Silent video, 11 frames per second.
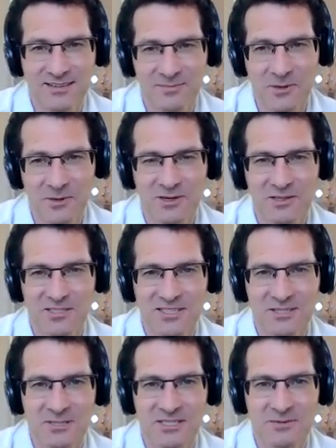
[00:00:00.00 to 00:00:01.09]
podcast
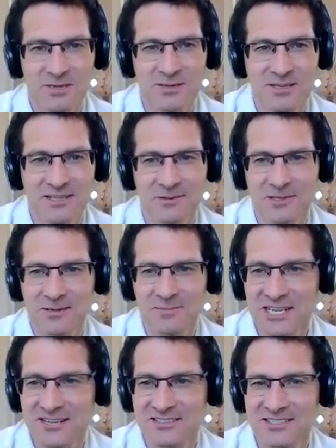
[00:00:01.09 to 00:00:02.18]
next week to maybe hear your name
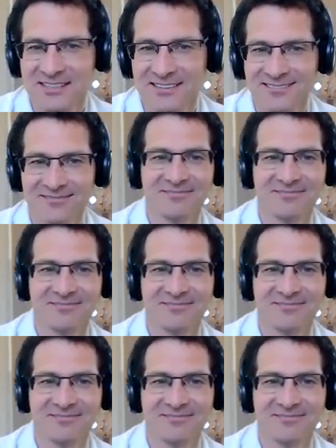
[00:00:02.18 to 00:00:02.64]
shouted out.